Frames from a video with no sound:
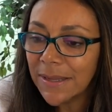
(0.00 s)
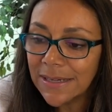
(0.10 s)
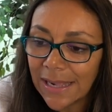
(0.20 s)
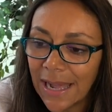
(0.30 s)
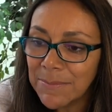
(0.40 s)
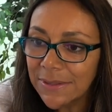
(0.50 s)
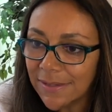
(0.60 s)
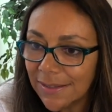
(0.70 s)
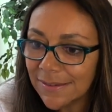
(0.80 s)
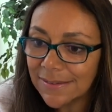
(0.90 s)
to come and
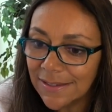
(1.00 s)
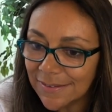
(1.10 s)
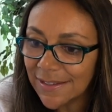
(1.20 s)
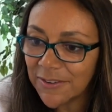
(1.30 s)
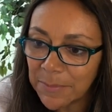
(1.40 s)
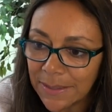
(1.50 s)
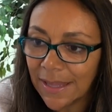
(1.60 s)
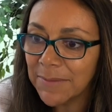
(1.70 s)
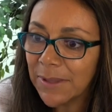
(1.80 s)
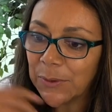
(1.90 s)
take the season. Everybody
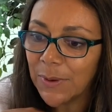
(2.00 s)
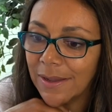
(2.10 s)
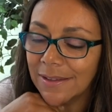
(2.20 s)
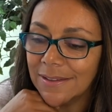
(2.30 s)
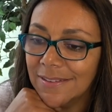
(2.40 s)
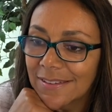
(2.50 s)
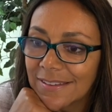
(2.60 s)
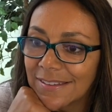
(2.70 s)
can't be quiet.